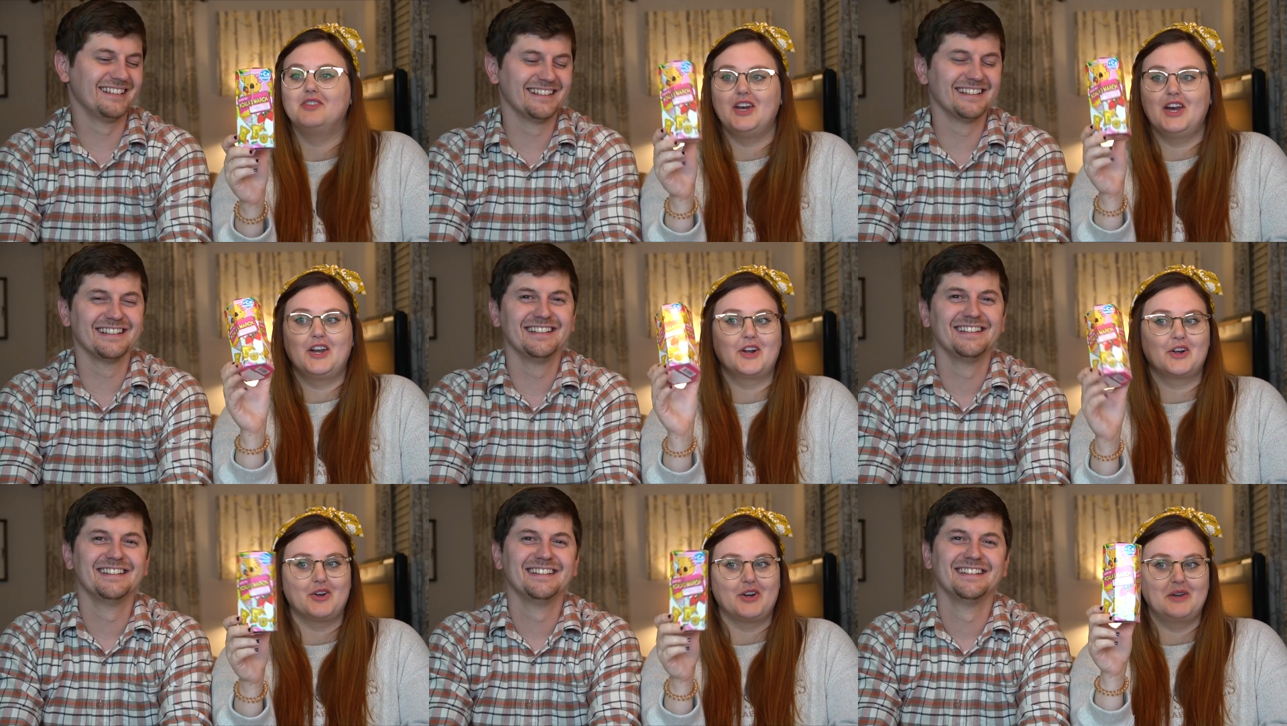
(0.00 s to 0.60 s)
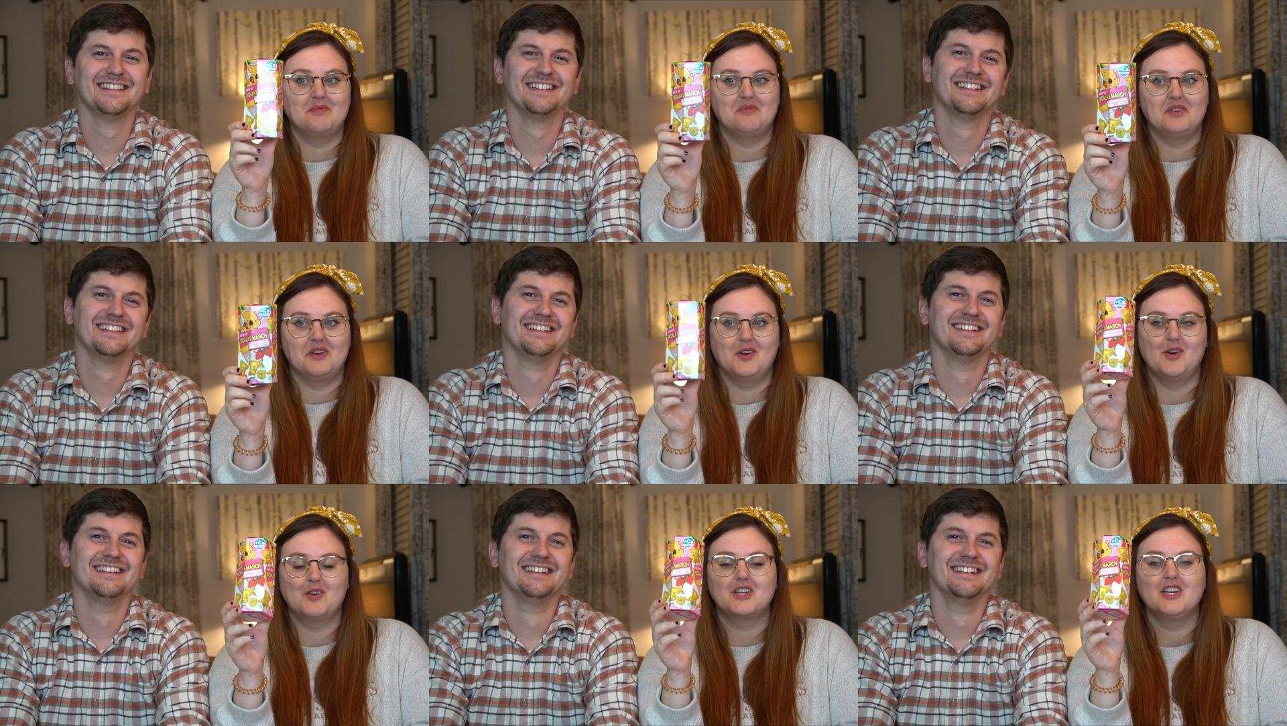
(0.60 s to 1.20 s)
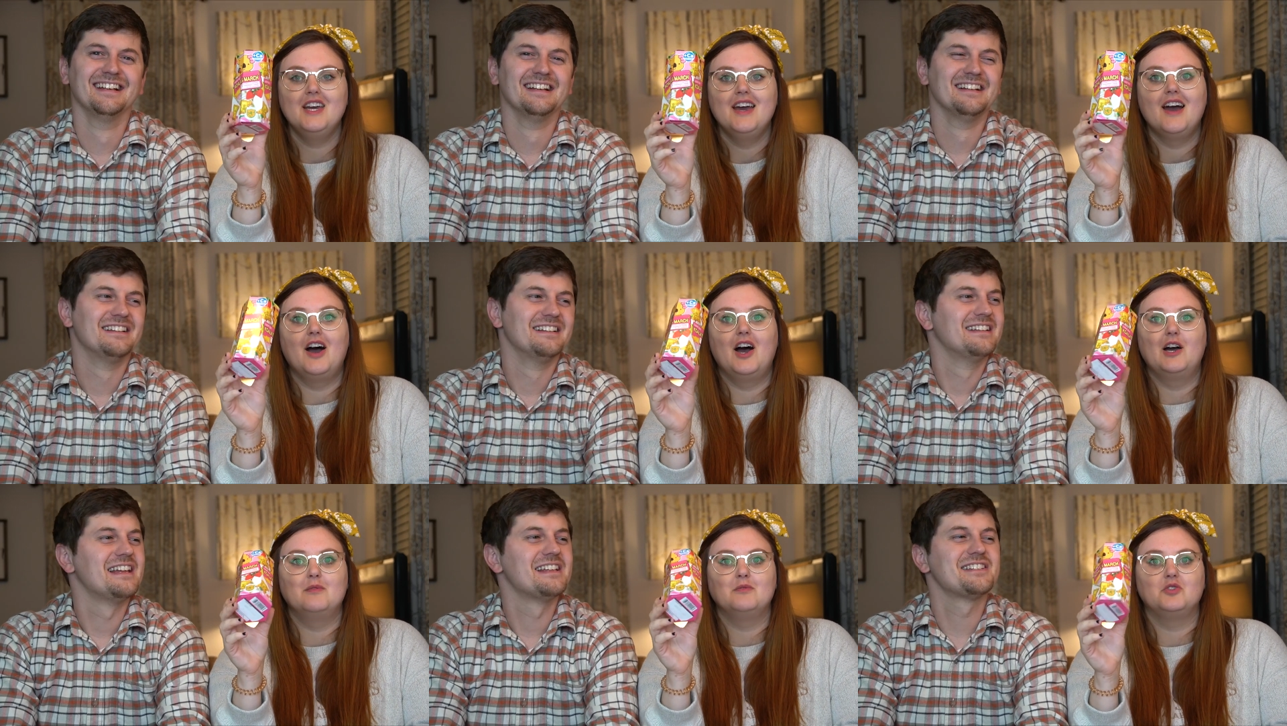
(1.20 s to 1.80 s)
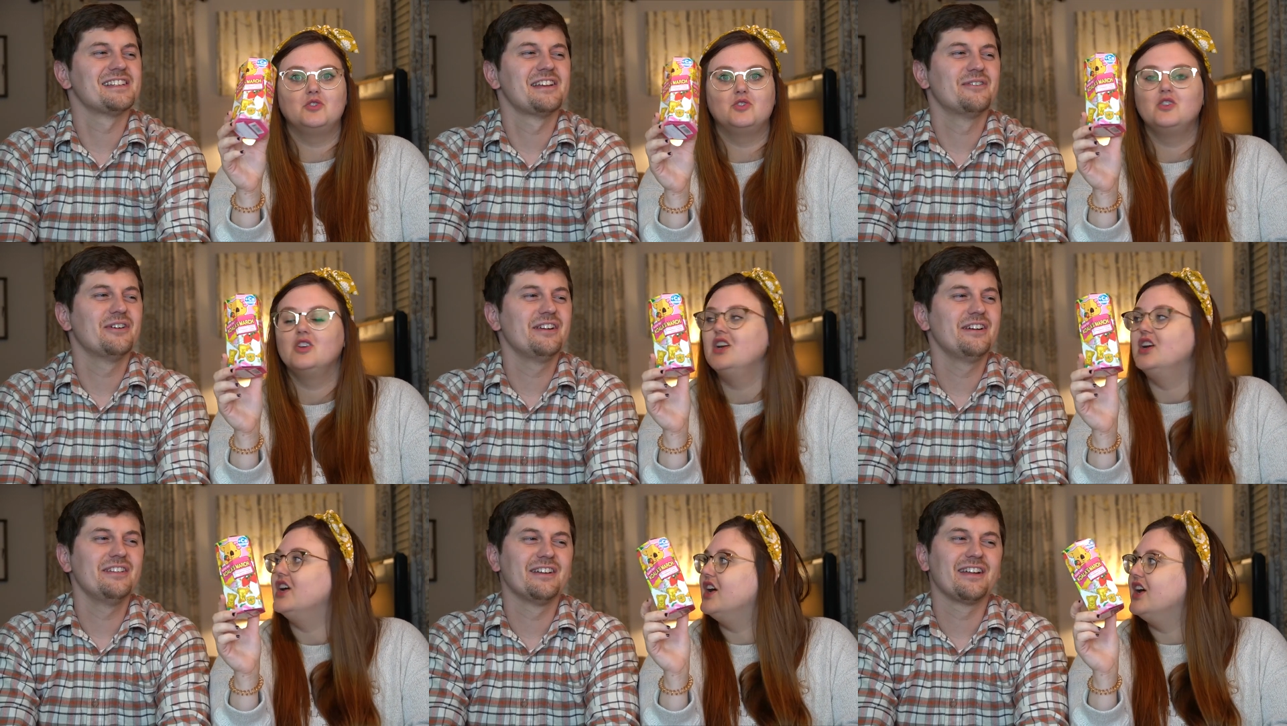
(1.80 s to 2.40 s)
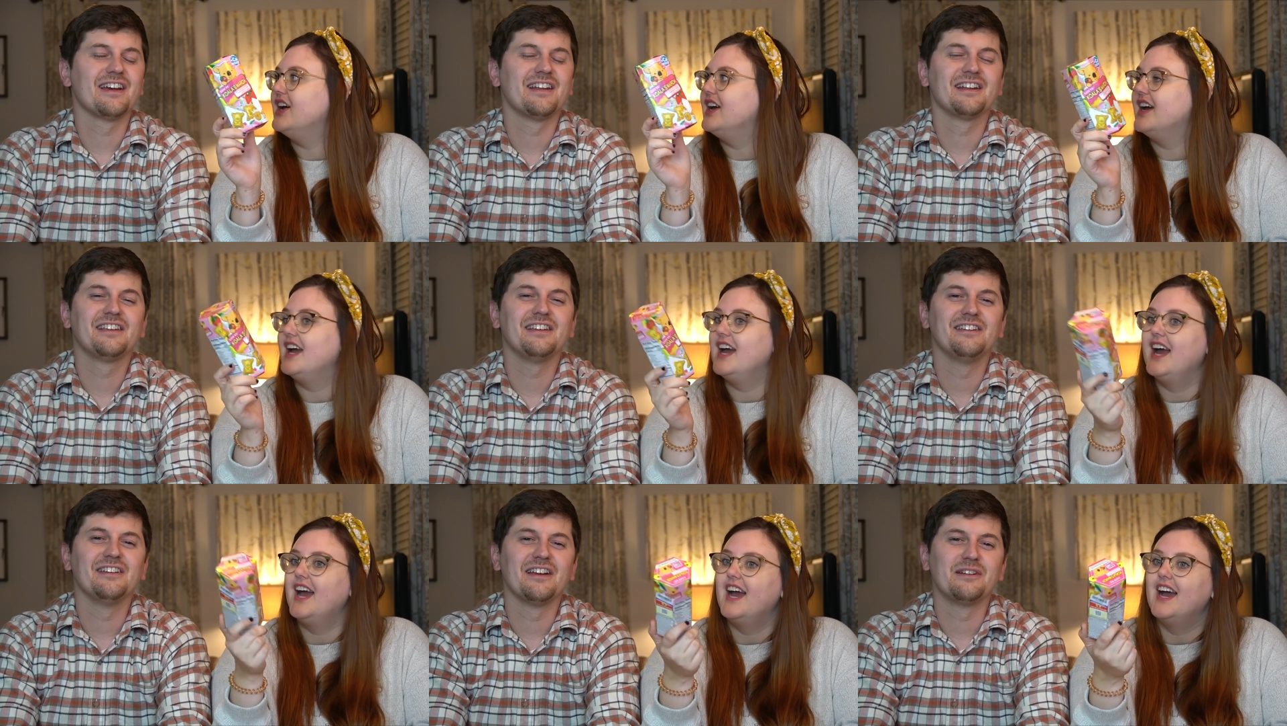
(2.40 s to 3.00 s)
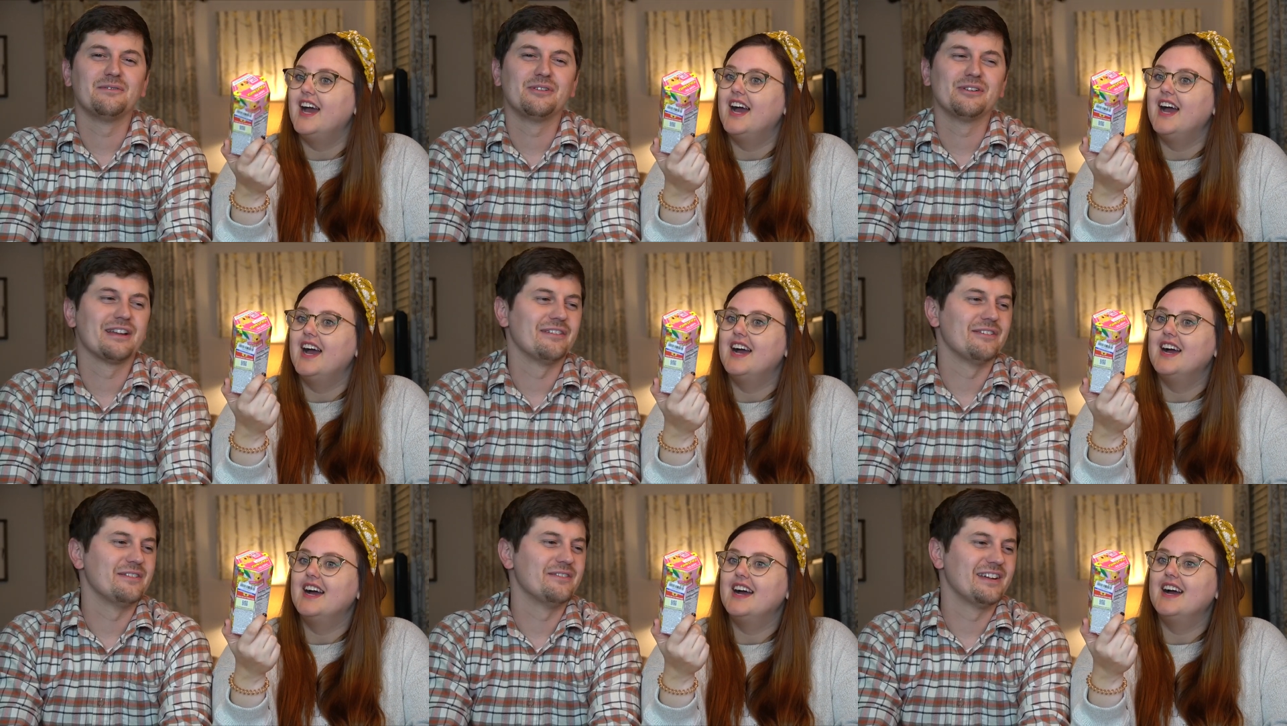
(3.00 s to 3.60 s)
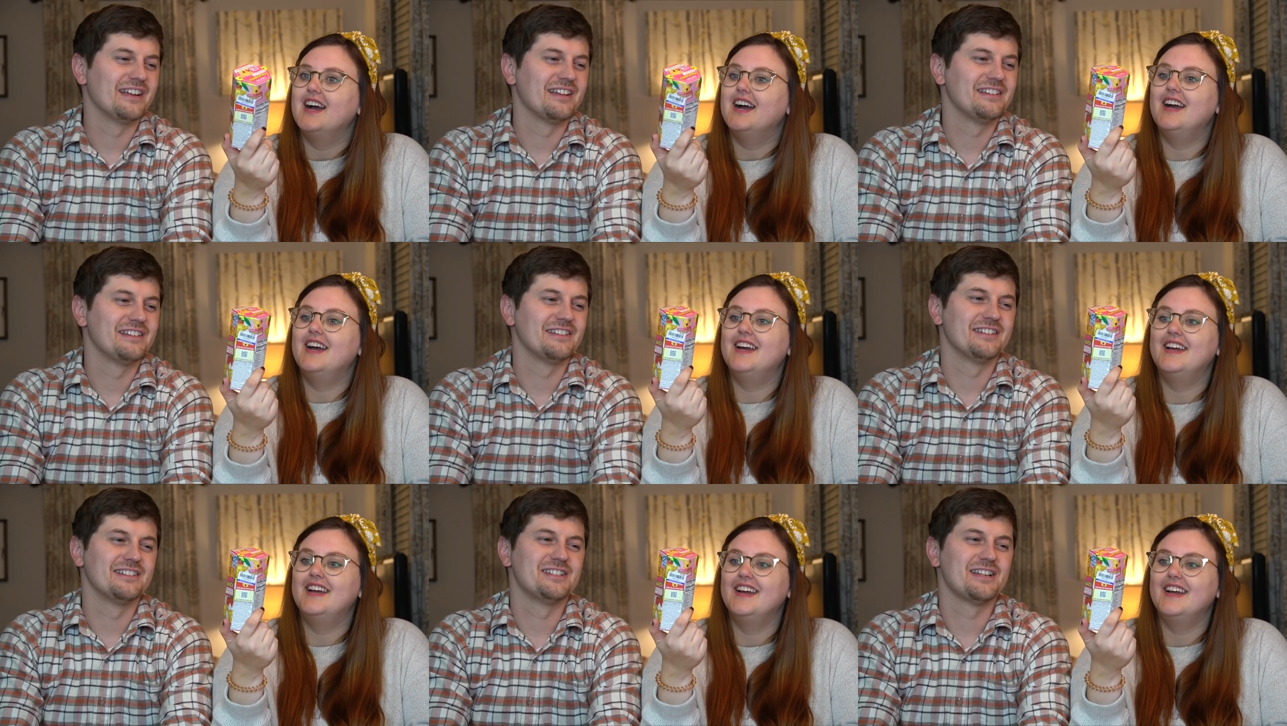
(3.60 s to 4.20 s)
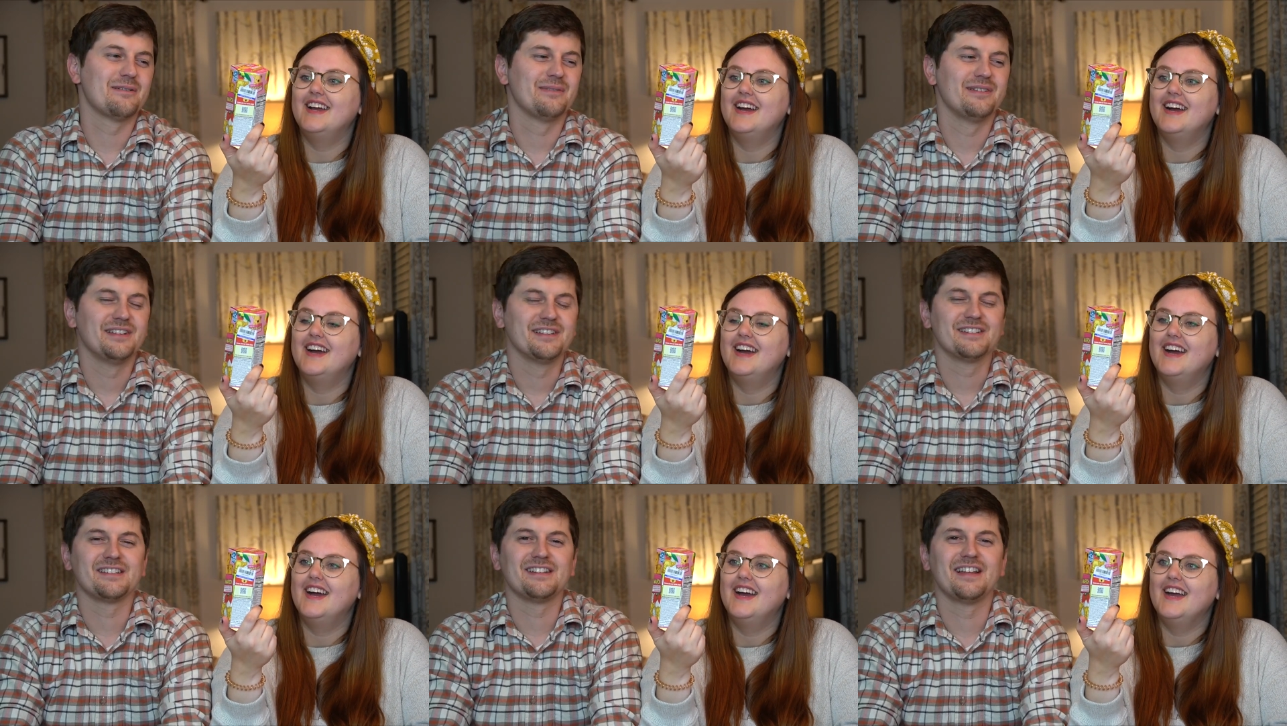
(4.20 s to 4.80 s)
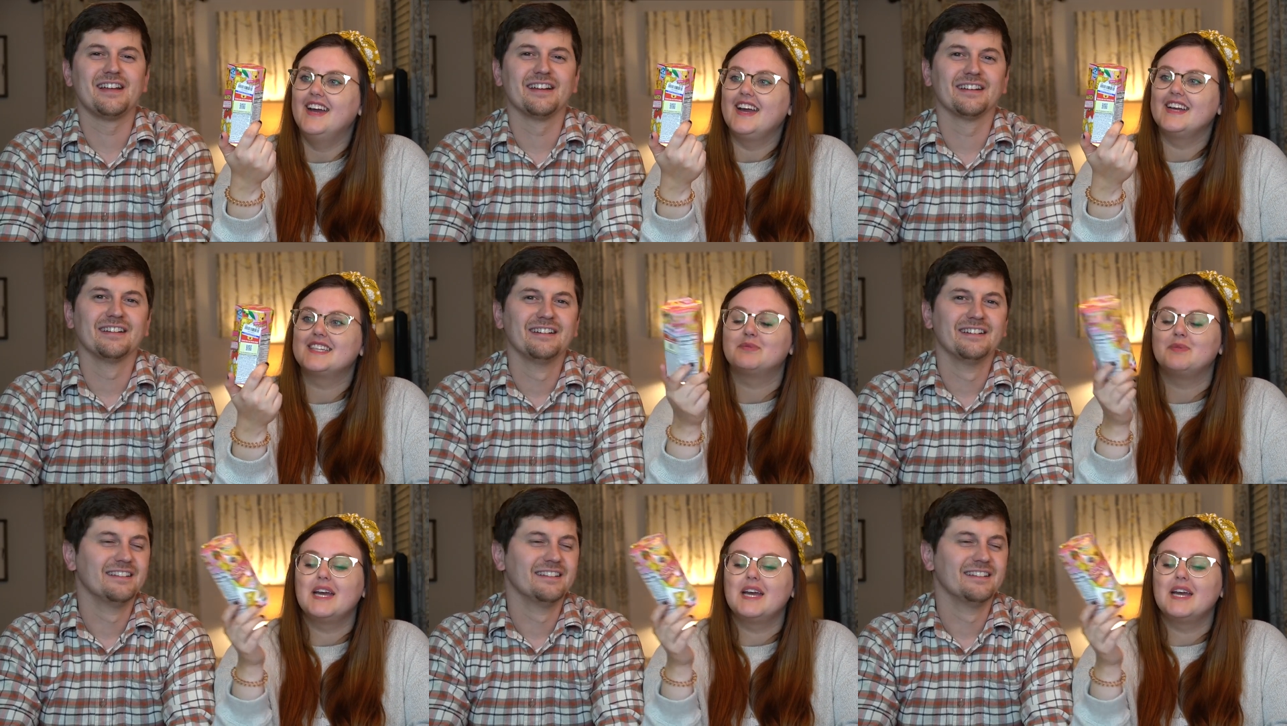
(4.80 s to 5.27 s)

Speaker 1: that are cream filled. Um, it's
Speaker 2: like what other kind of cute animal can we make into a Japanese snack? It's